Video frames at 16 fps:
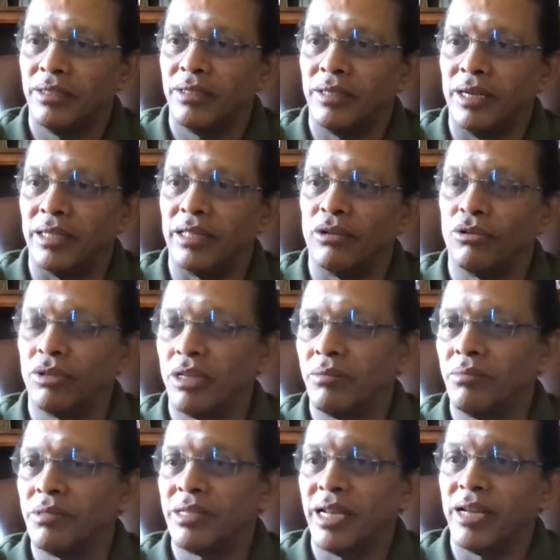Atirudram
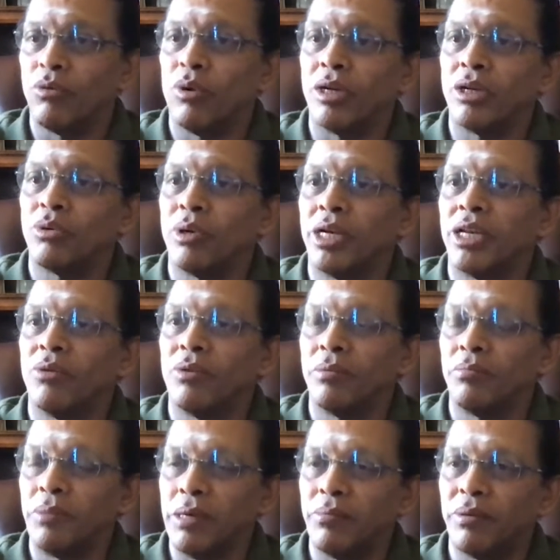is like 121
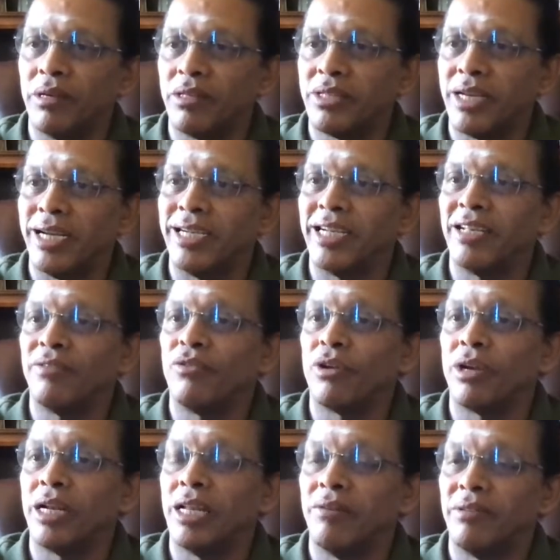people chanting for
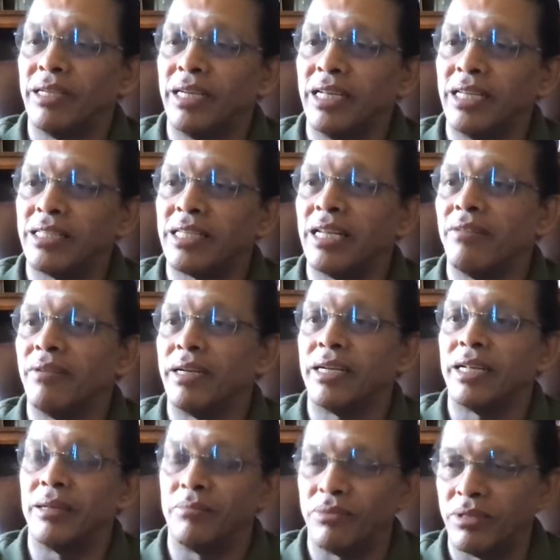11 days, 11
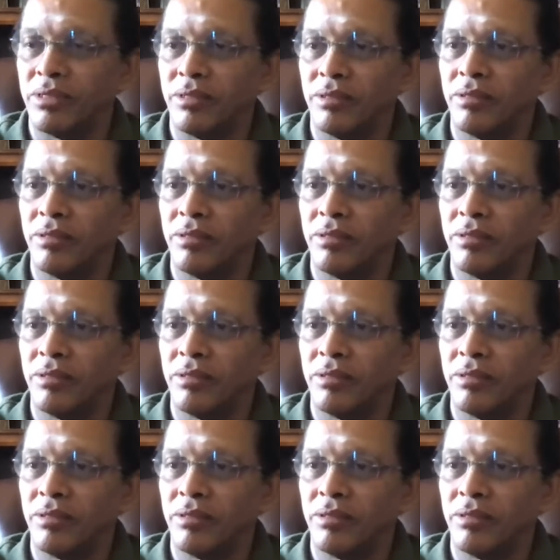times.